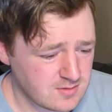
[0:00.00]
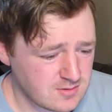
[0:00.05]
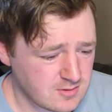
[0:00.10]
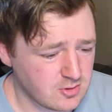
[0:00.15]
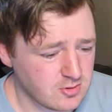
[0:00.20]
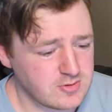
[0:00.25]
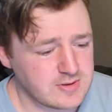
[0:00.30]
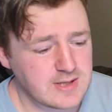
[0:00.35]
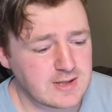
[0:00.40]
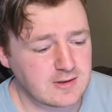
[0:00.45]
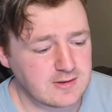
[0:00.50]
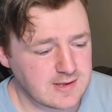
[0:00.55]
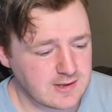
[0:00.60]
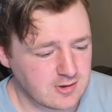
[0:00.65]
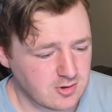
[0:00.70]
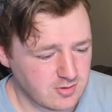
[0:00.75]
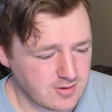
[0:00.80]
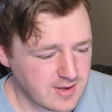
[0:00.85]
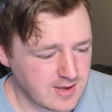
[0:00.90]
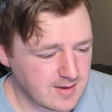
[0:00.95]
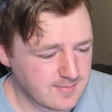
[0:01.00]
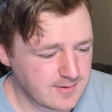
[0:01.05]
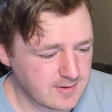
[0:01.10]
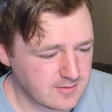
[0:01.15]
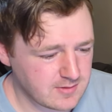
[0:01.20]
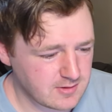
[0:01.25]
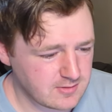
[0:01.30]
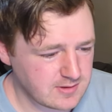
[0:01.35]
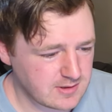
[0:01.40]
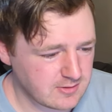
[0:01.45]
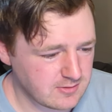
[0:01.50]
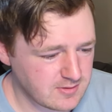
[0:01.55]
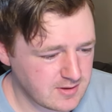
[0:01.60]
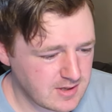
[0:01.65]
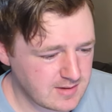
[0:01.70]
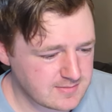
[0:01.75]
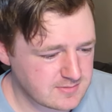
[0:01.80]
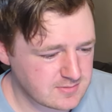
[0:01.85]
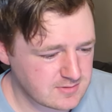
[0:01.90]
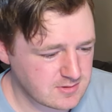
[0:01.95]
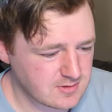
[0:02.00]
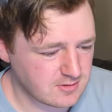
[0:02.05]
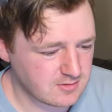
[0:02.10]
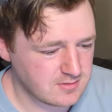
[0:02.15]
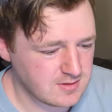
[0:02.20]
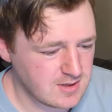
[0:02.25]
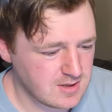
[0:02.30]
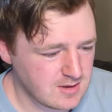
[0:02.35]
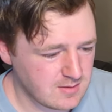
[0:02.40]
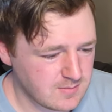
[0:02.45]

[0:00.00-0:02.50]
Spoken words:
Oh, yellow cap. Here we go. Yellow cap's what it's called.